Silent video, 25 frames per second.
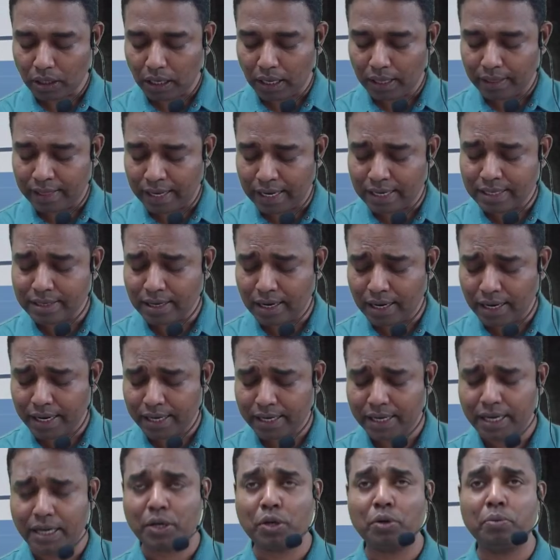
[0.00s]
that is
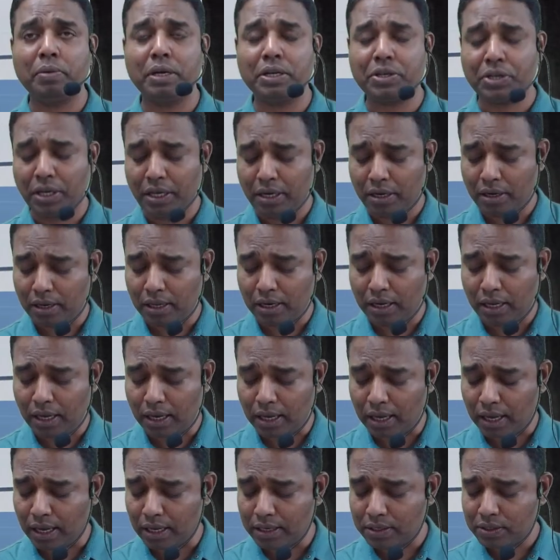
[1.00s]
related to machine running
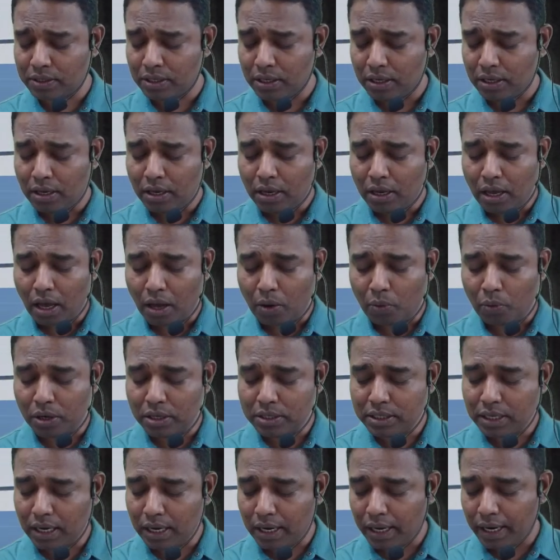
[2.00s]
hours. What is
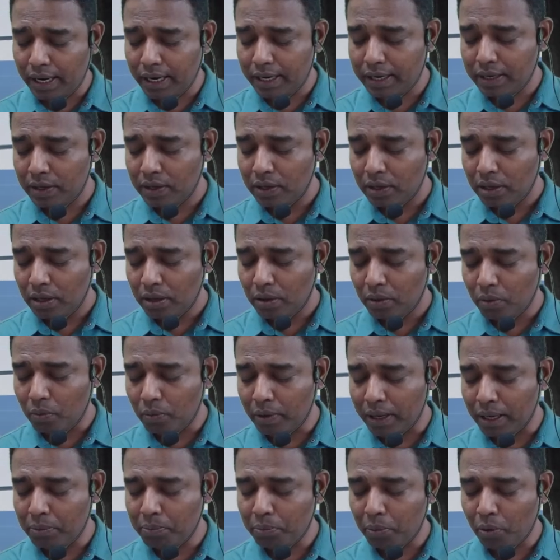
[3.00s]
the rate?
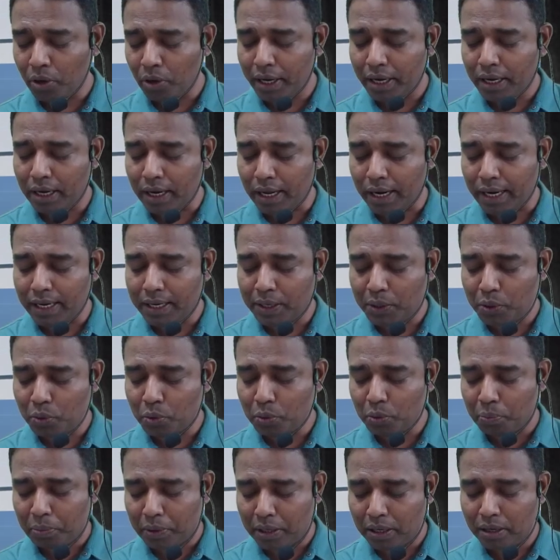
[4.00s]

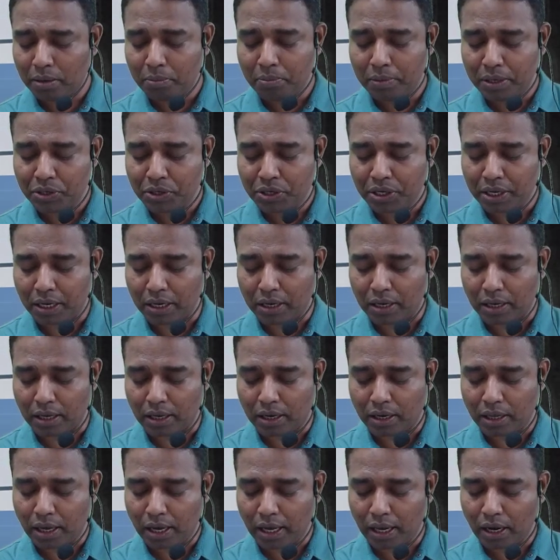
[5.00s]
1.92 per machine hour.
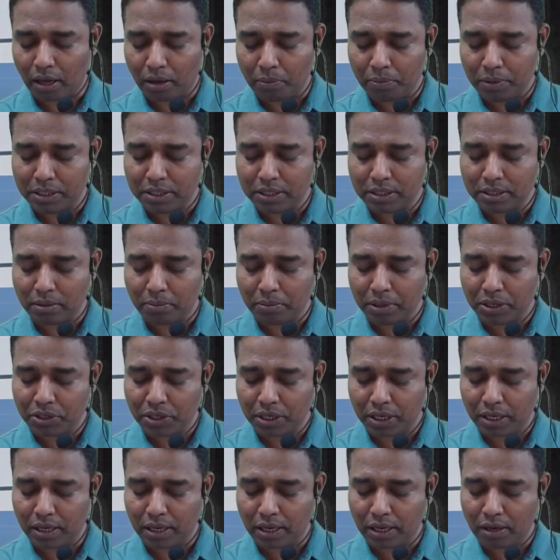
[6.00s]
And how much is the
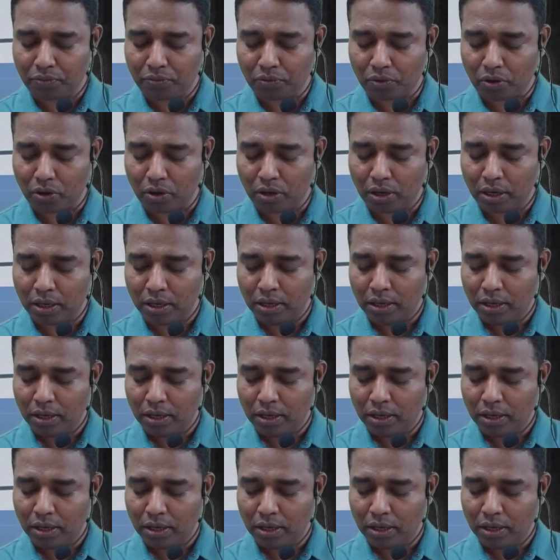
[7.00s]
machine hour for